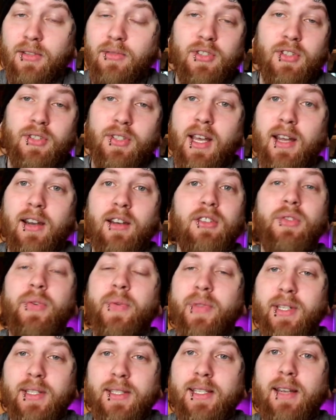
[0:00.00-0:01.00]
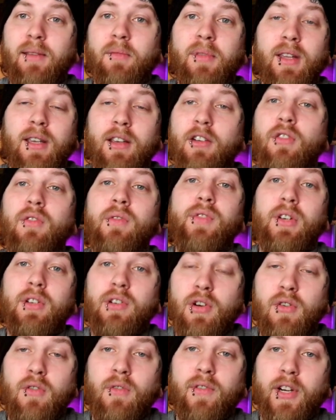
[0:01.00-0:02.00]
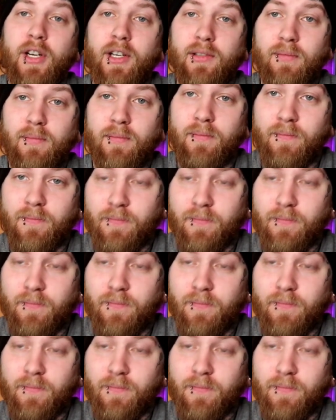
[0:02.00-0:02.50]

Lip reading: You were just kind of doing the same thing over and over.